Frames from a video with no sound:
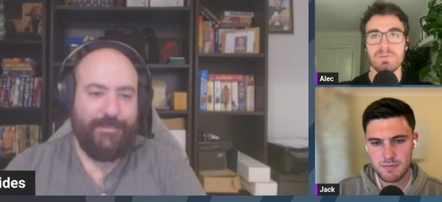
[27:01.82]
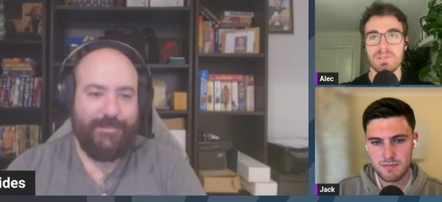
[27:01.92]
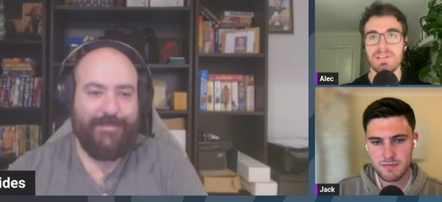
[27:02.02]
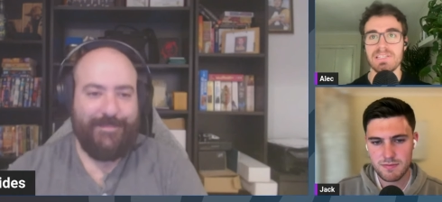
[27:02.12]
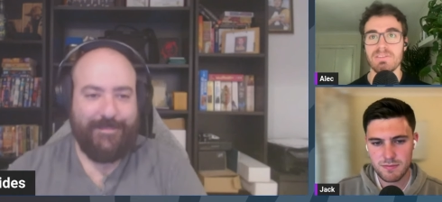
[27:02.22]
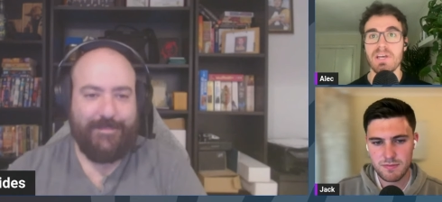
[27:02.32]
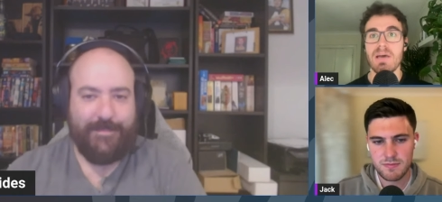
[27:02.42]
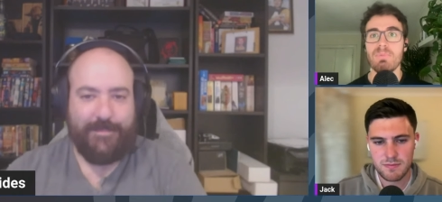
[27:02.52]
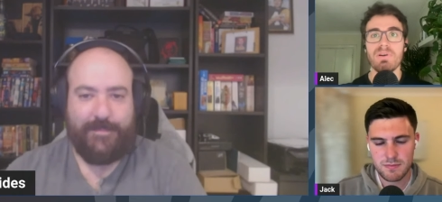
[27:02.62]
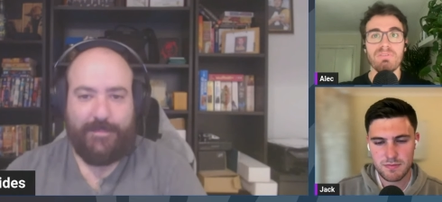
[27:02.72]
Speaker 1: all this kind of stuff,
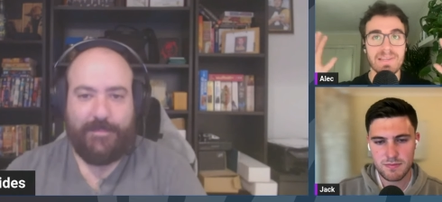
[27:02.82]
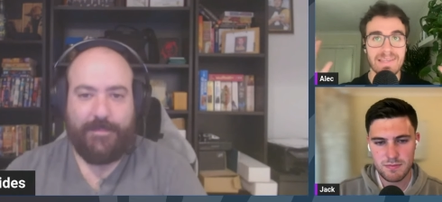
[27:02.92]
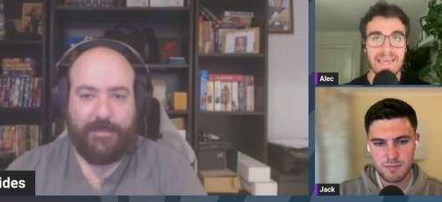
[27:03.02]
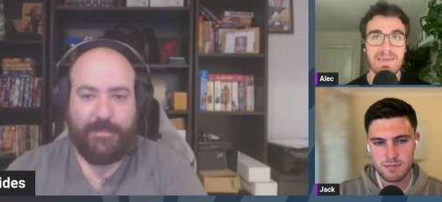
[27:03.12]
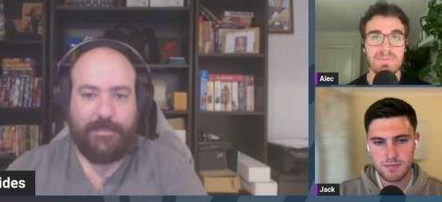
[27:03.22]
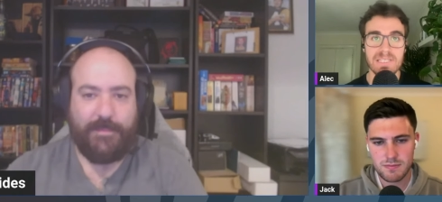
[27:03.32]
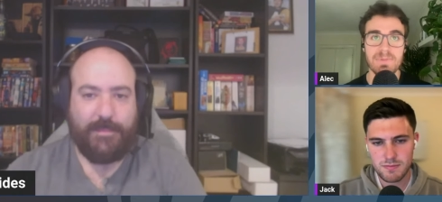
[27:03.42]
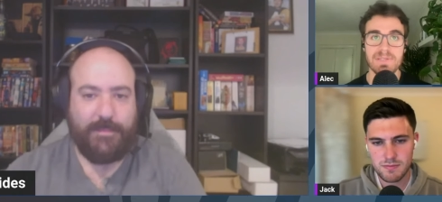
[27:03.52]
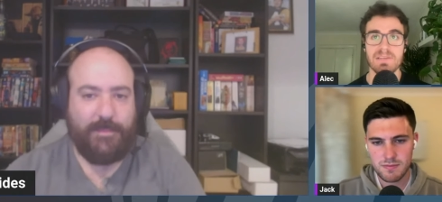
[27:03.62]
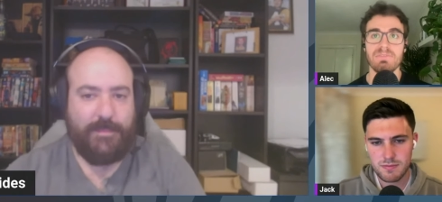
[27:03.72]
but for gaming
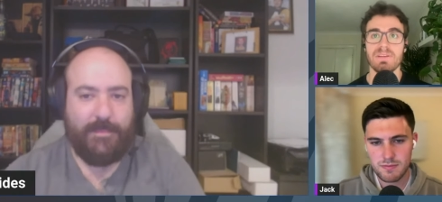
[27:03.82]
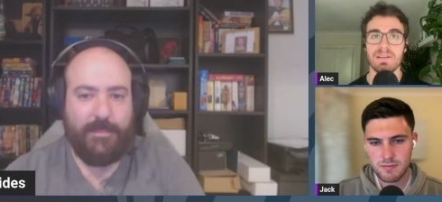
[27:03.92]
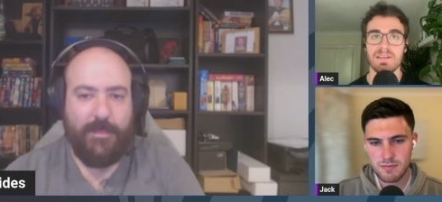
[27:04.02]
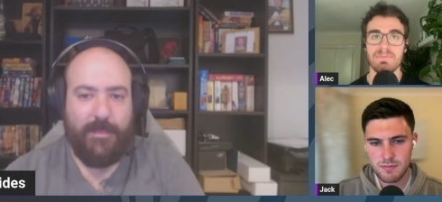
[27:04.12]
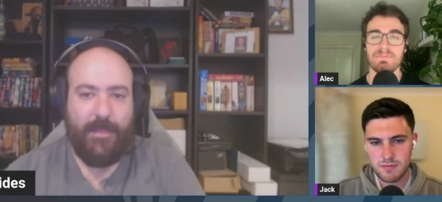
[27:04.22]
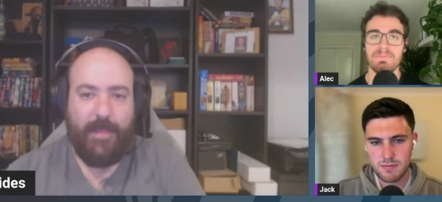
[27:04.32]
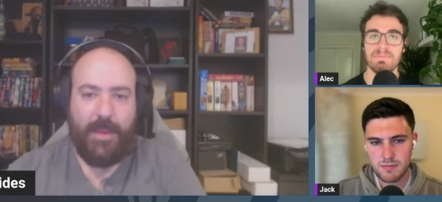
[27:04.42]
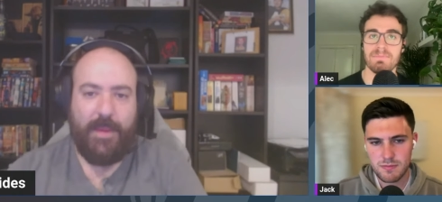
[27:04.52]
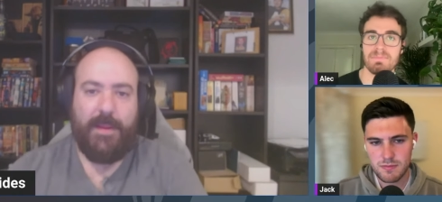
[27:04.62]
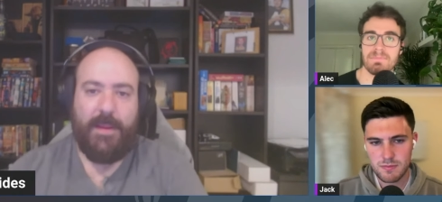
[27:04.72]
specifically.
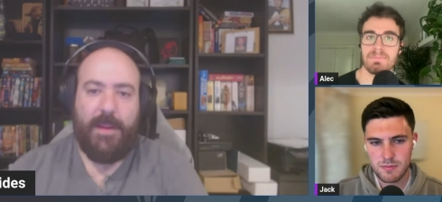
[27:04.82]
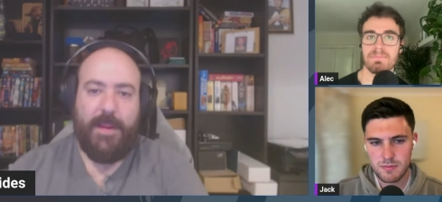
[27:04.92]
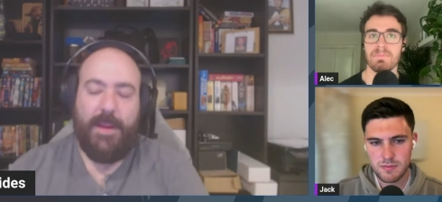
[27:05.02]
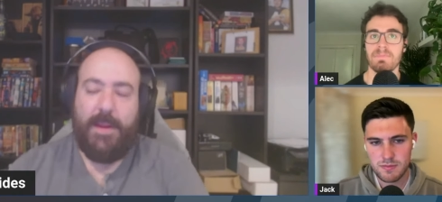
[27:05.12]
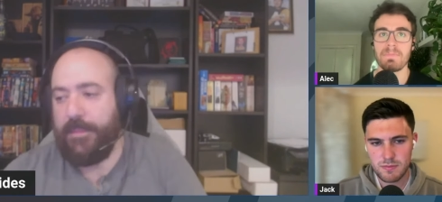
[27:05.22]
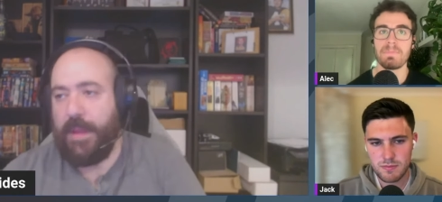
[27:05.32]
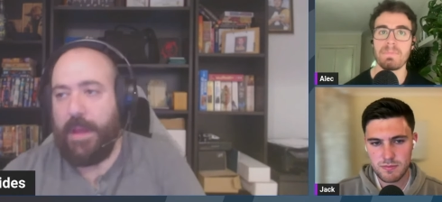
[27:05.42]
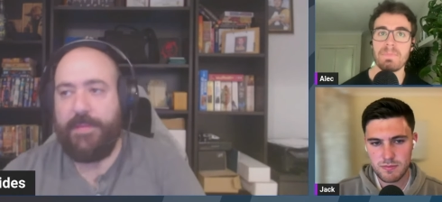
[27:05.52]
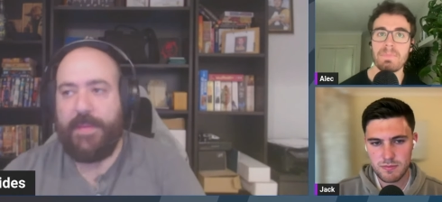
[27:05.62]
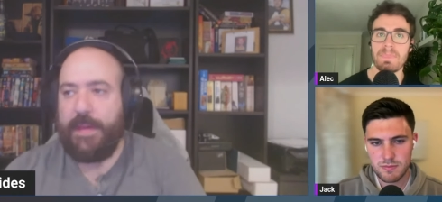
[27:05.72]
Speaker 2: I
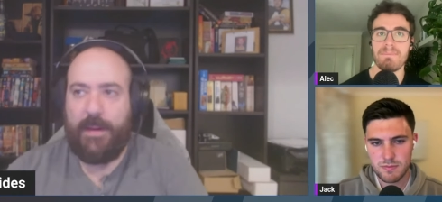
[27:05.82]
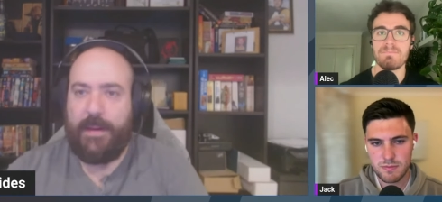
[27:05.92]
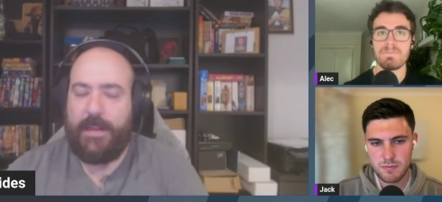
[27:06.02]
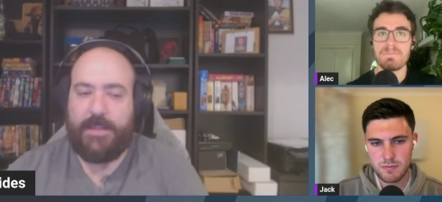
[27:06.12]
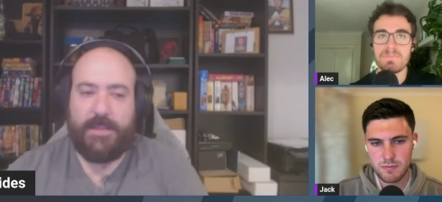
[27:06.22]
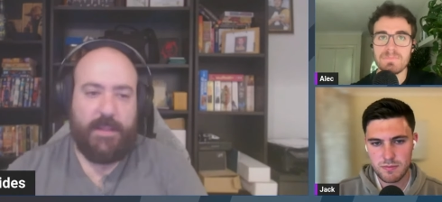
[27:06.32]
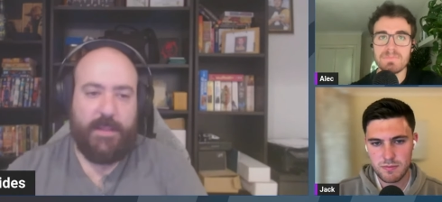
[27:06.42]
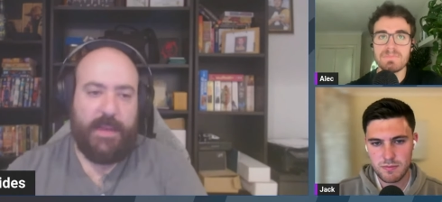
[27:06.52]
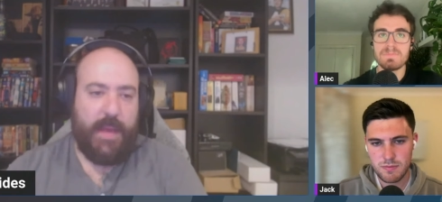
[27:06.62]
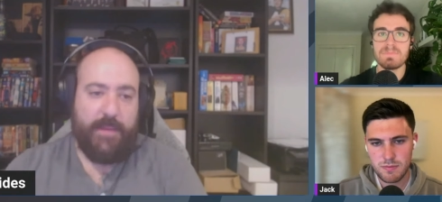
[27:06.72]
think it's going to be
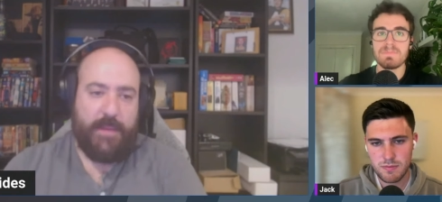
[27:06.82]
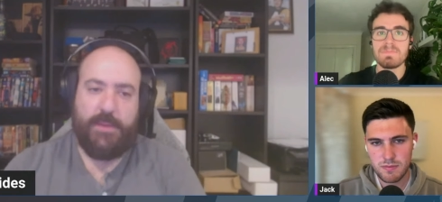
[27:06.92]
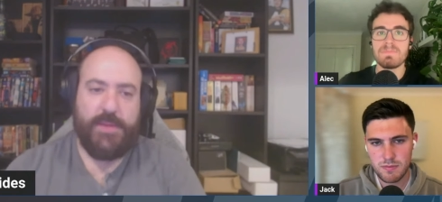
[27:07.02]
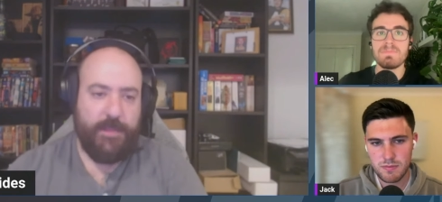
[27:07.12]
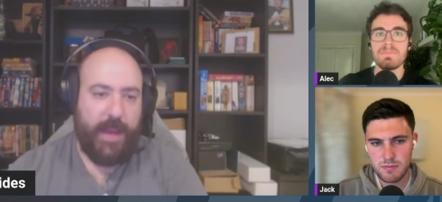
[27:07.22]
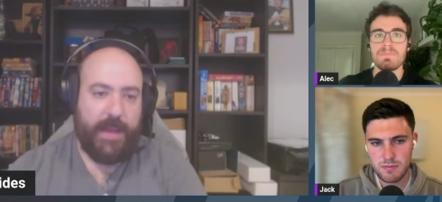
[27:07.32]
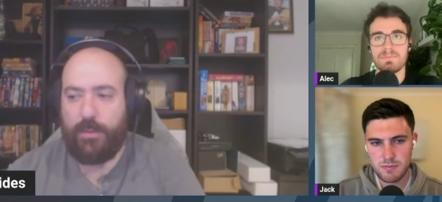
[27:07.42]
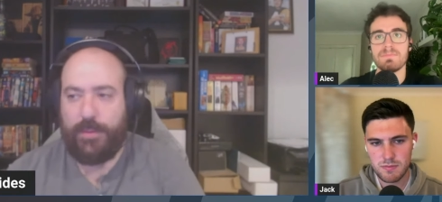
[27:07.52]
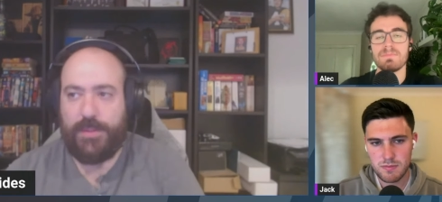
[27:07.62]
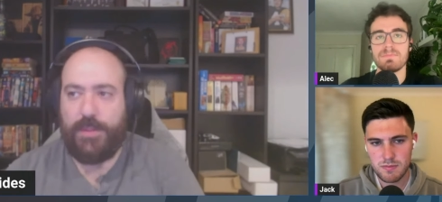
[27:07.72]
have a huge impact.
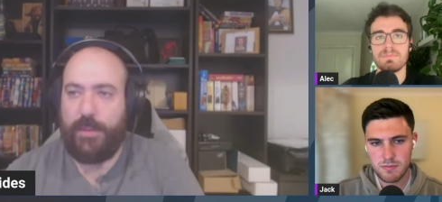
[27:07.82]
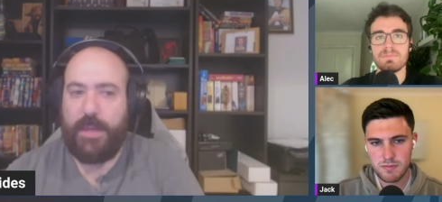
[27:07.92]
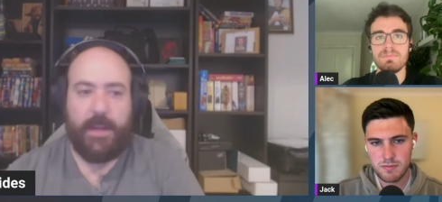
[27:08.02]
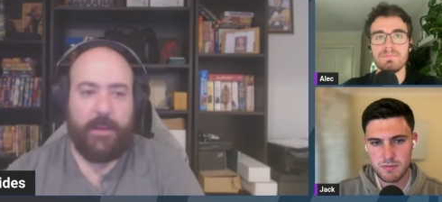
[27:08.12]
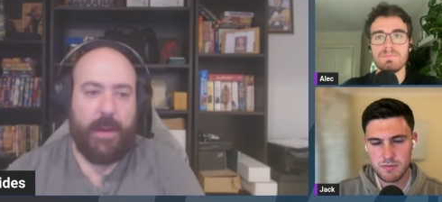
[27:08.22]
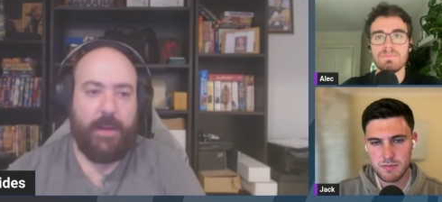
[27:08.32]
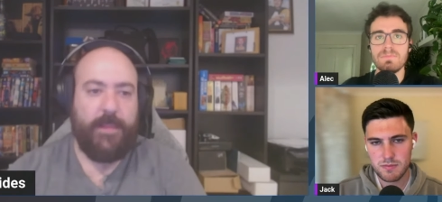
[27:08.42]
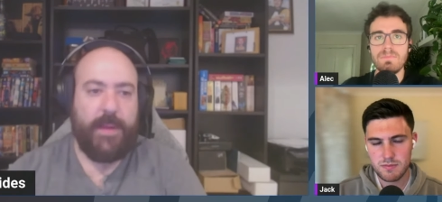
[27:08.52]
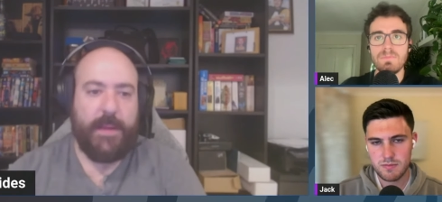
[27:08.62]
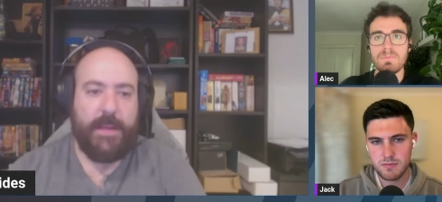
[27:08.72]
There's no getting around the
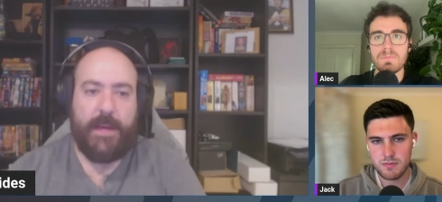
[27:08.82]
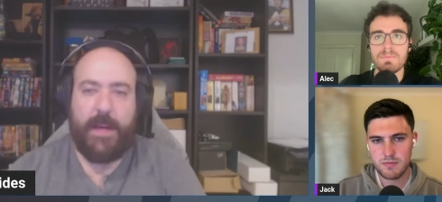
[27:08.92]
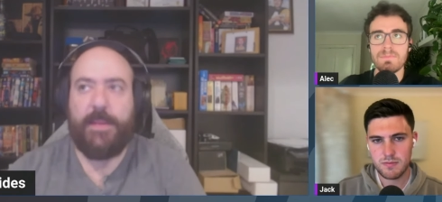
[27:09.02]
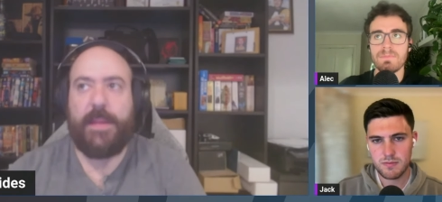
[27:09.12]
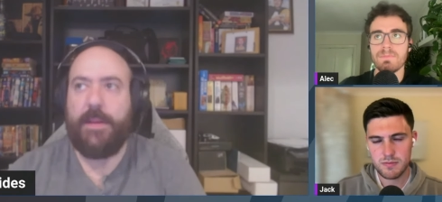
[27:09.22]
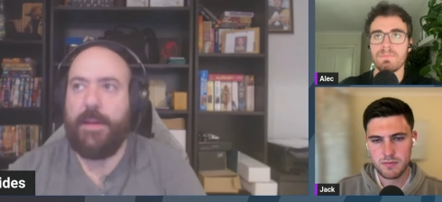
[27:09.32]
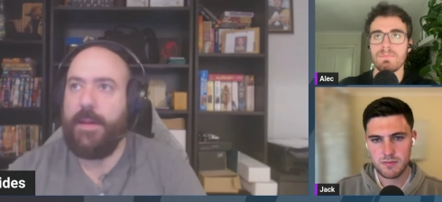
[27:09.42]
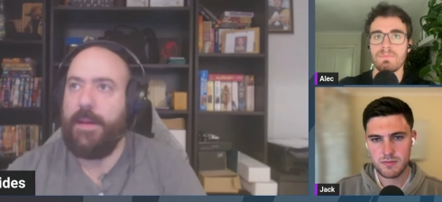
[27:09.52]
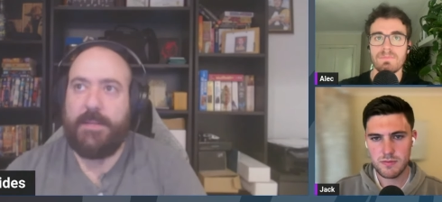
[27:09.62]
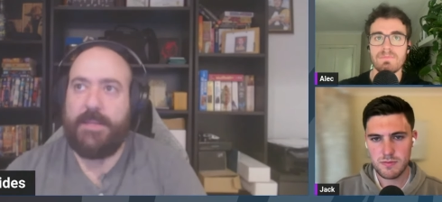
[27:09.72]
idea. I mean,
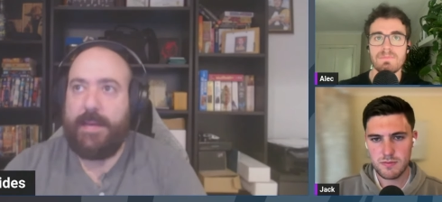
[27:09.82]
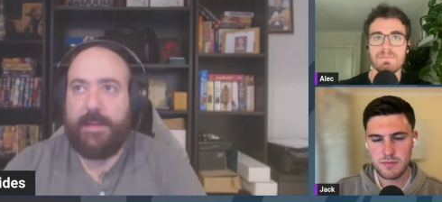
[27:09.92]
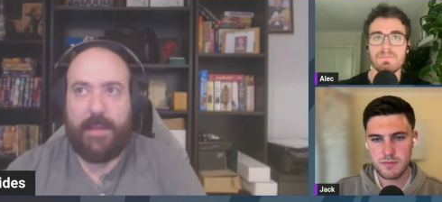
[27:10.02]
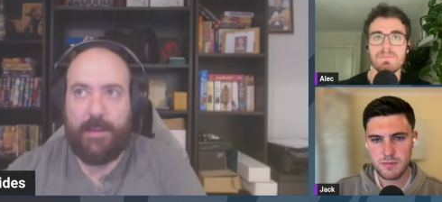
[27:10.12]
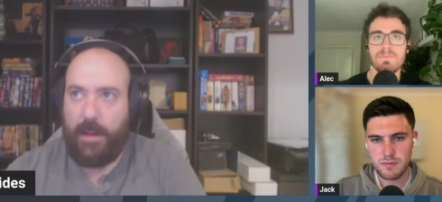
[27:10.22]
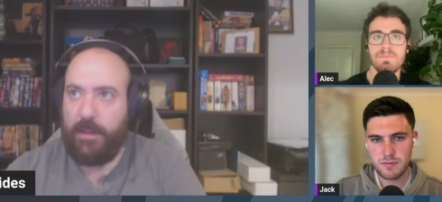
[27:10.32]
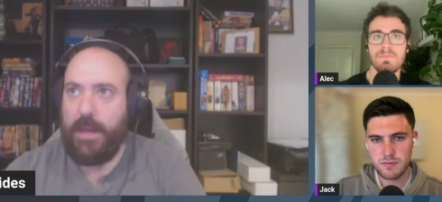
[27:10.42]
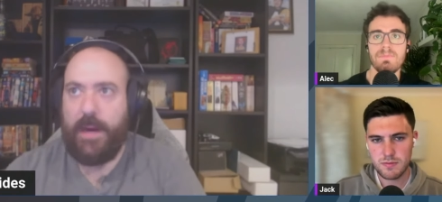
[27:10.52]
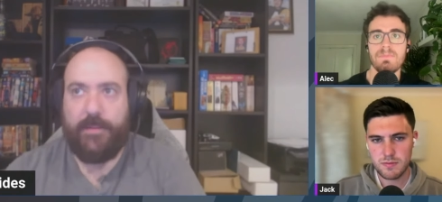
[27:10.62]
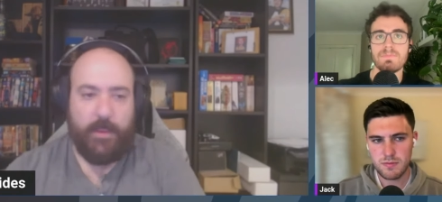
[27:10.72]
sadly a
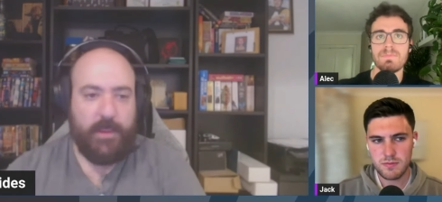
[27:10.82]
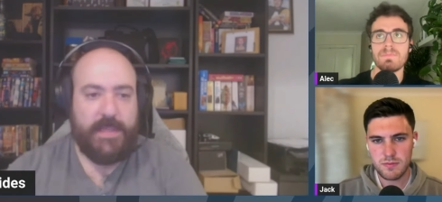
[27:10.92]
lot of really